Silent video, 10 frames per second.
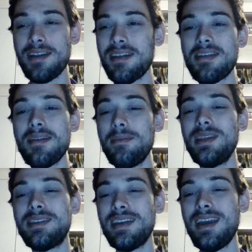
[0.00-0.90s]
saw
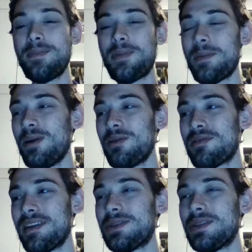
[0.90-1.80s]
somebody today
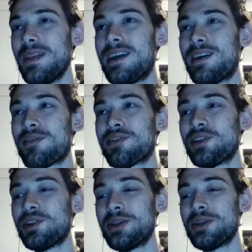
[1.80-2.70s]
proposing that the Lakers
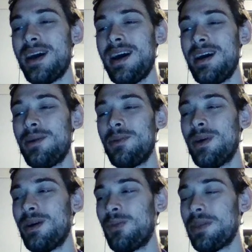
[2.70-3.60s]

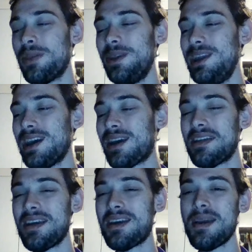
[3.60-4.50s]
would the Knicks
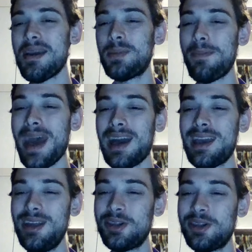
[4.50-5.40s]
accept a
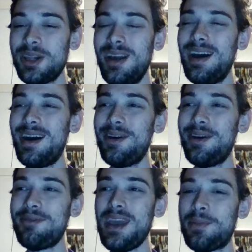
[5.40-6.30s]
package
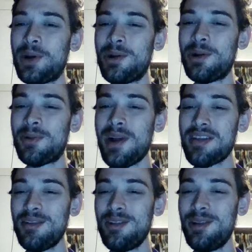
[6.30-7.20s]
of Hibbert,
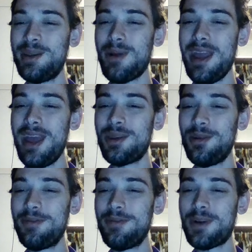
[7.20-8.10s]
Russell, and
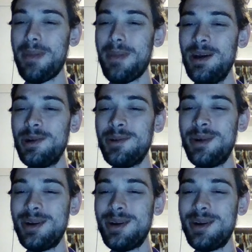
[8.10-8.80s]
Randall for Melo.